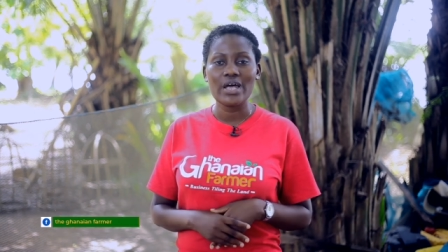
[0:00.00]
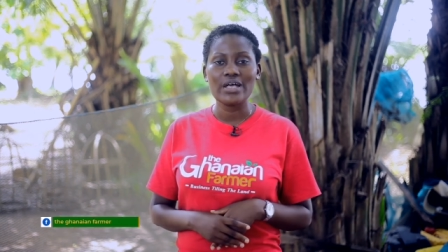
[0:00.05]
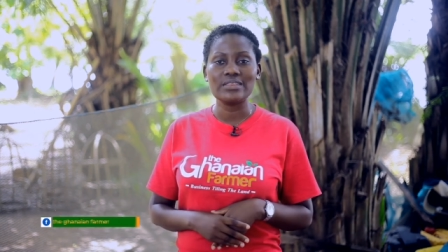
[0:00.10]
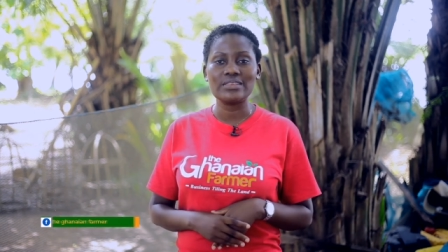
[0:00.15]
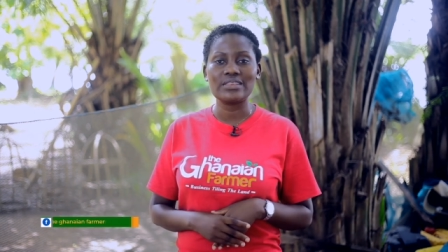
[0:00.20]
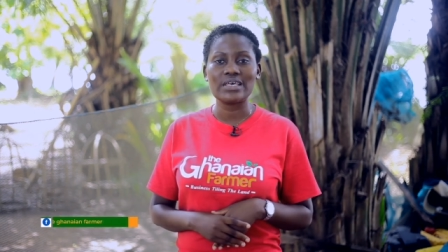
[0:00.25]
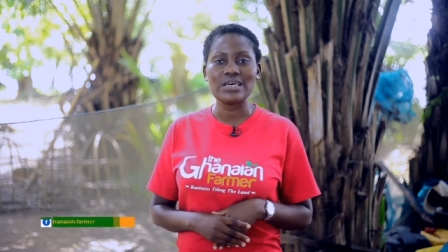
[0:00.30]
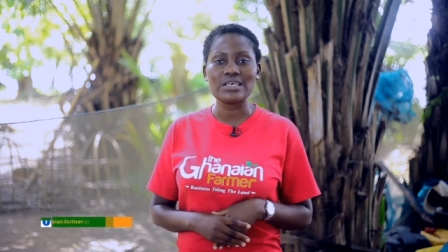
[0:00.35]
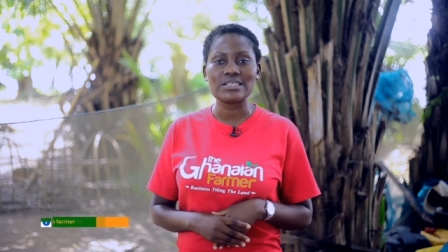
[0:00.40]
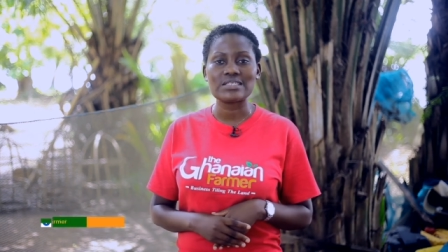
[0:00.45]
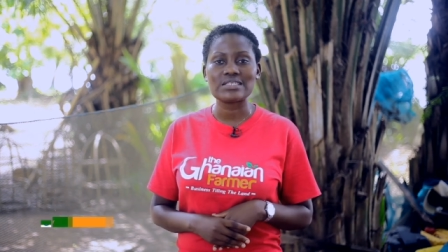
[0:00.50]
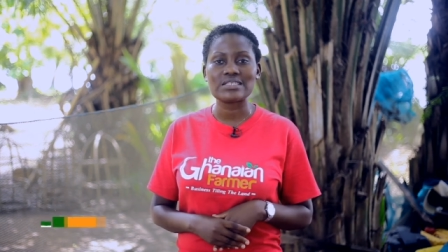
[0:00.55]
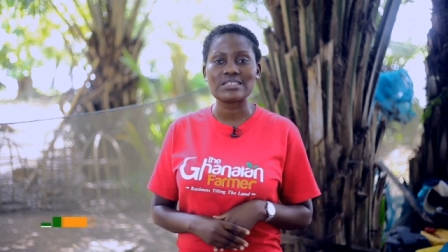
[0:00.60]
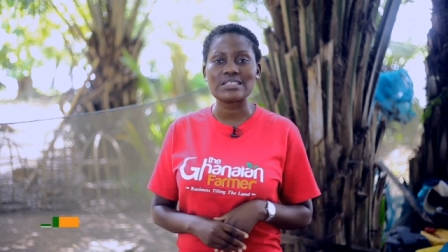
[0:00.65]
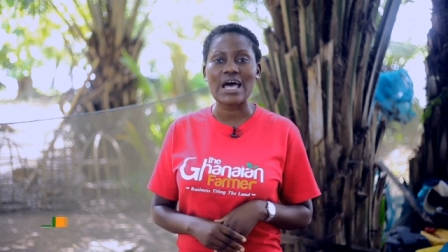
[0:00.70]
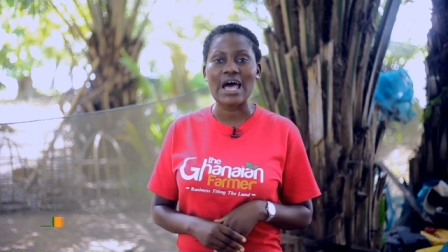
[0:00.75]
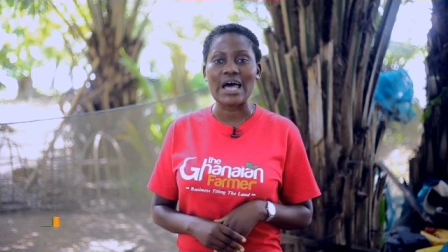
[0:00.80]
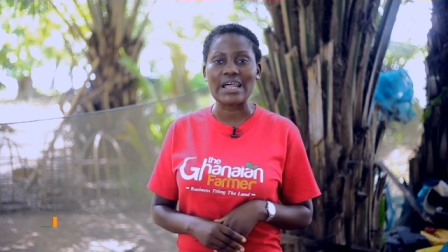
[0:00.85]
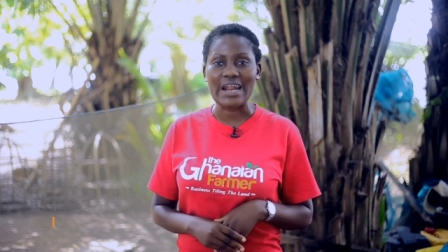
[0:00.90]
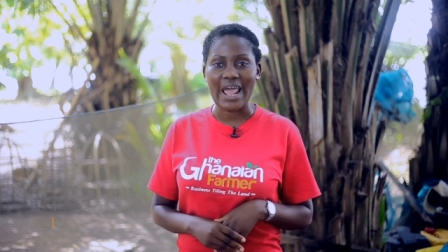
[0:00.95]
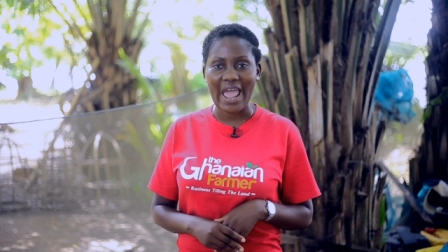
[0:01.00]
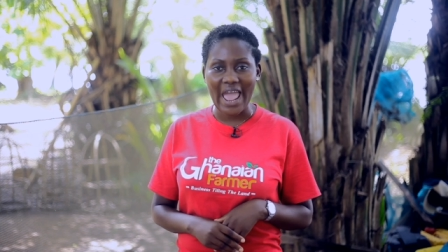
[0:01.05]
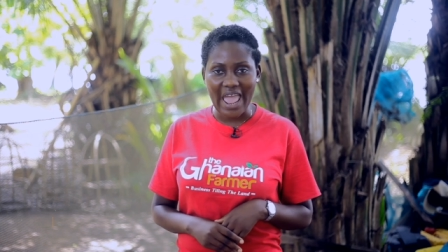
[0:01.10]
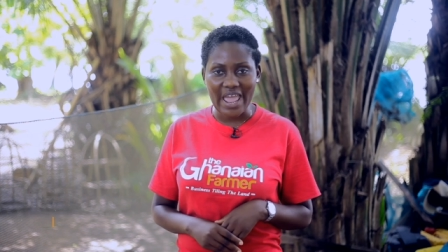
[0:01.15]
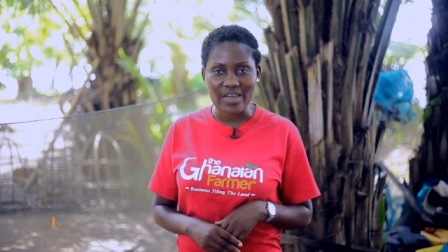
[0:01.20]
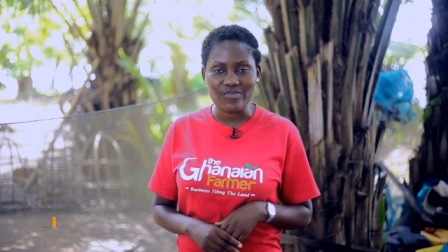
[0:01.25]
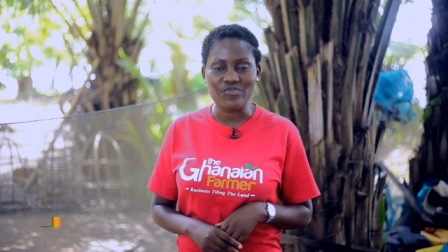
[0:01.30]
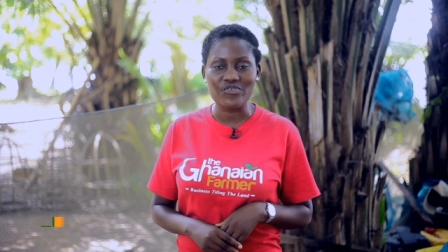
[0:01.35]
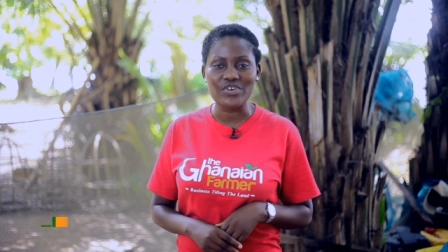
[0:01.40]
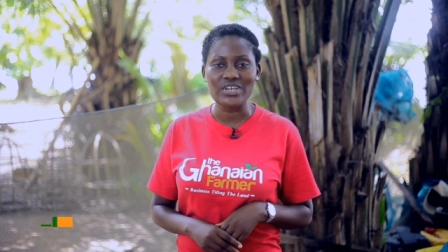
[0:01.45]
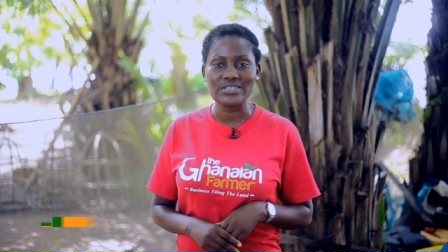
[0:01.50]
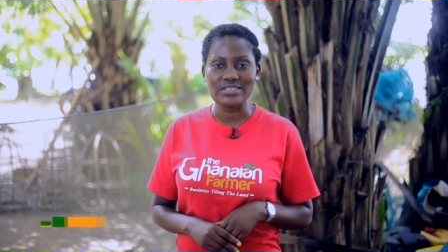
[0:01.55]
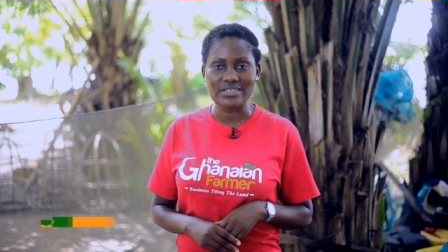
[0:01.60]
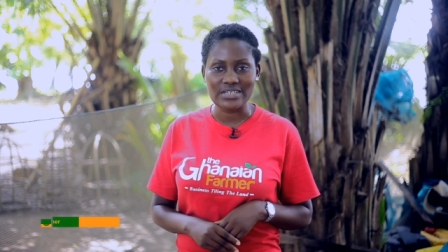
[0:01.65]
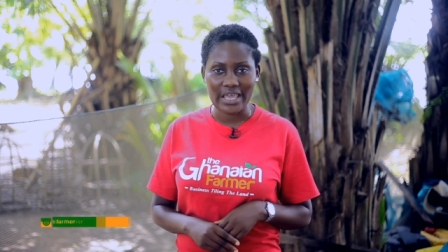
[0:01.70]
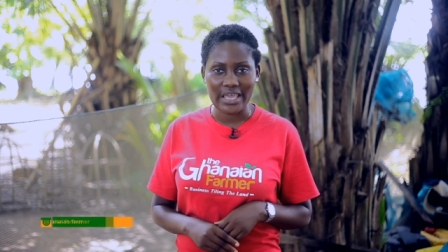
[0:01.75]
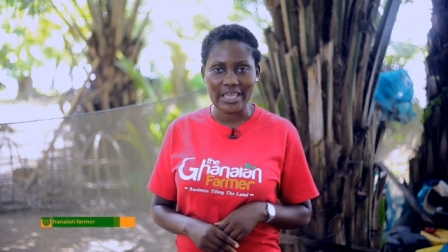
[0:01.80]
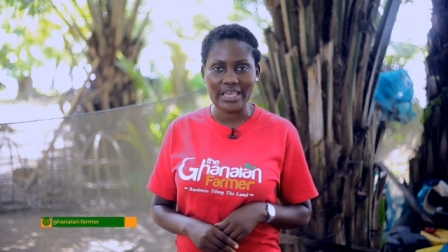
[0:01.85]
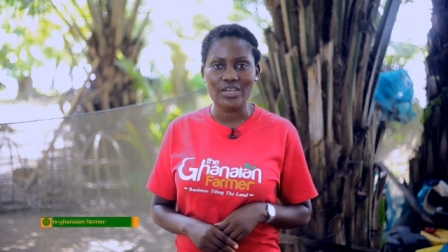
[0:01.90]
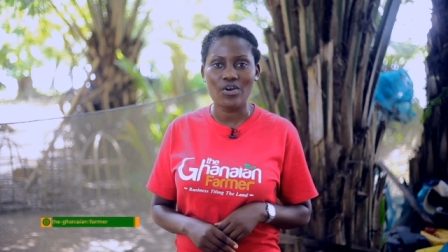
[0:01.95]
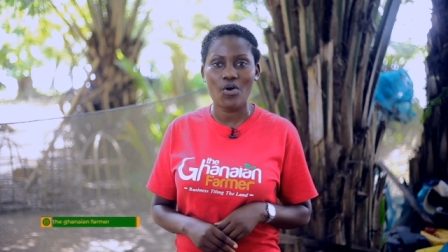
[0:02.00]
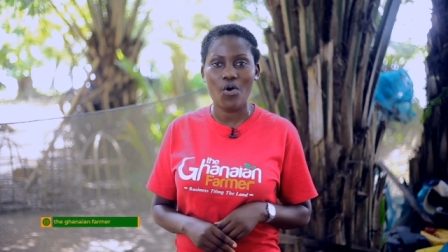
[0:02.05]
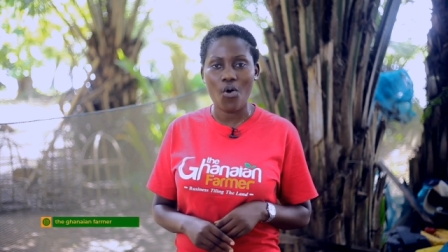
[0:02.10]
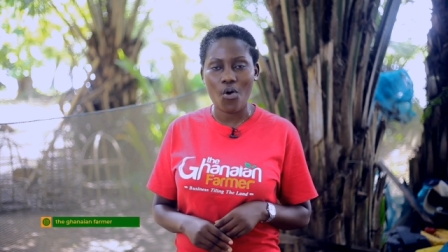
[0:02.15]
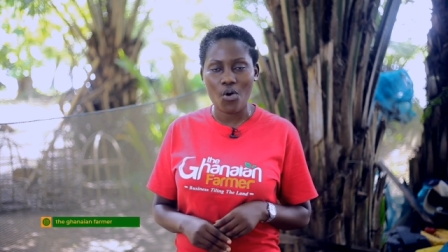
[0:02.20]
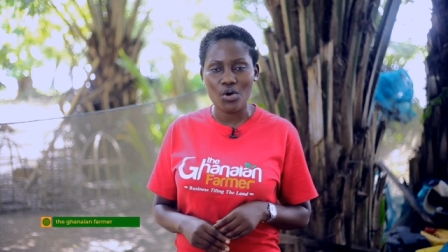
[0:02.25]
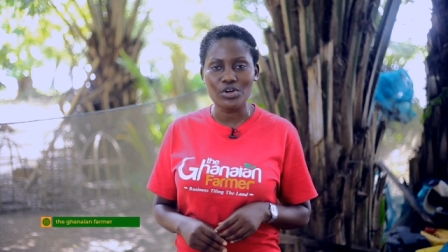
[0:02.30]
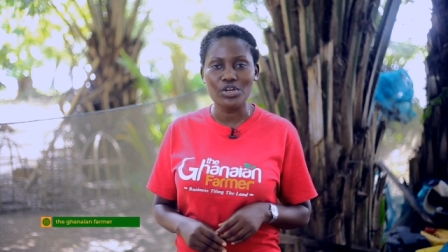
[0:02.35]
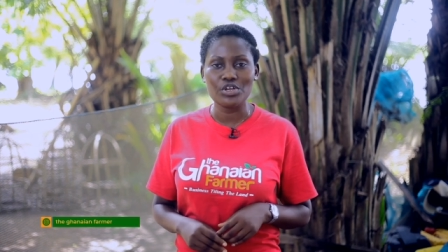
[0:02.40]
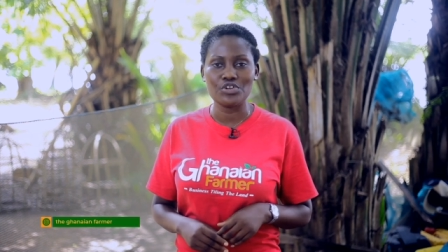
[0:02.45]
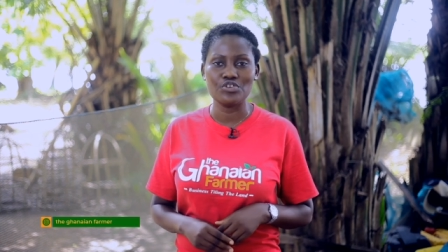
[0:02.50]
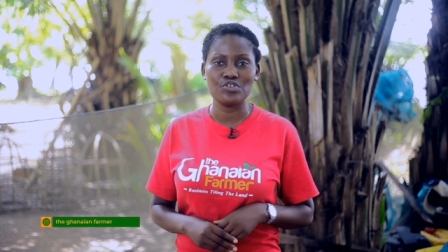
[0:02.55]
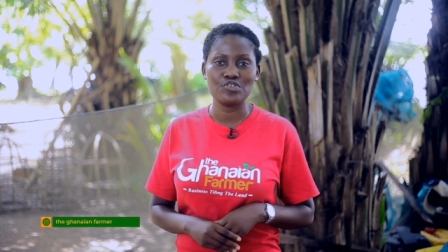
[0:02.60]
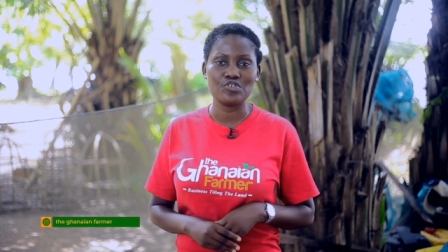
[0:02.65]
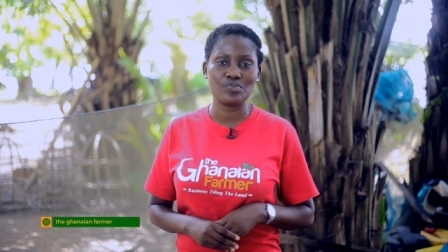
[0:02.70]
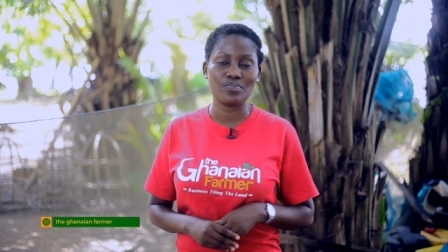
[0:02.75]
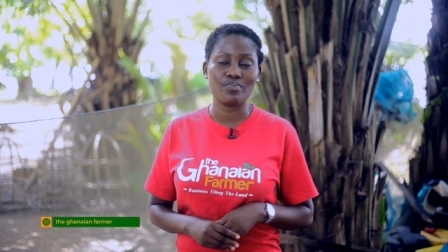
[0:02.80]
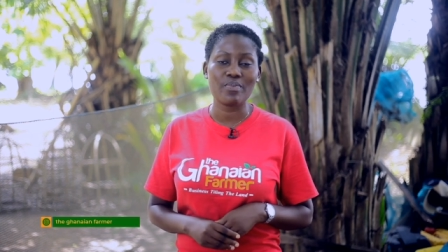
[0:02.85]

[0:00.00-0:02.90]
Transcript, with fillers: this and every day on YouTube.